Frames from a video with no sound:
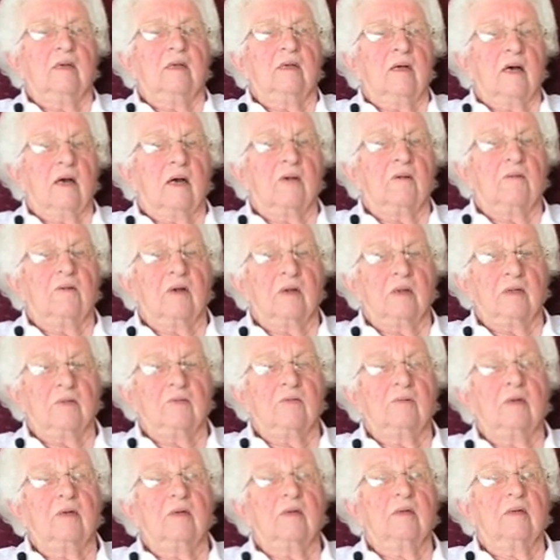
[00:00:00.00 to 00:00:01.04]
I
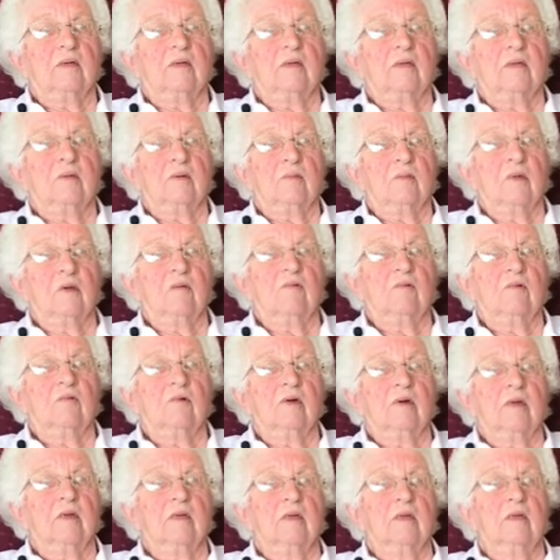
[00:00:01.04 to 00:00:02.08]
graduated a year before
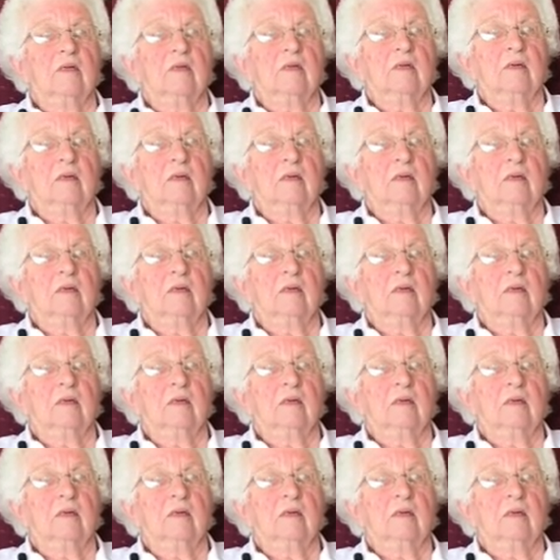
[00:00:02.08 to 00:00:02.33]
he did.